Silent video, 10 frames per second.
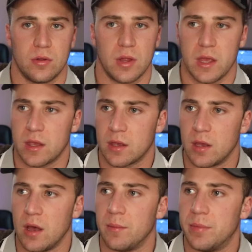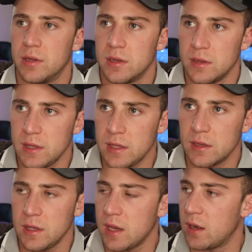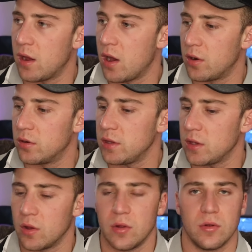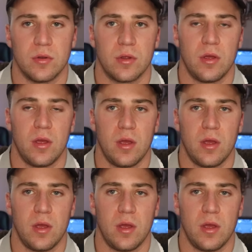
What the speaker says: Like, completely and utterly cold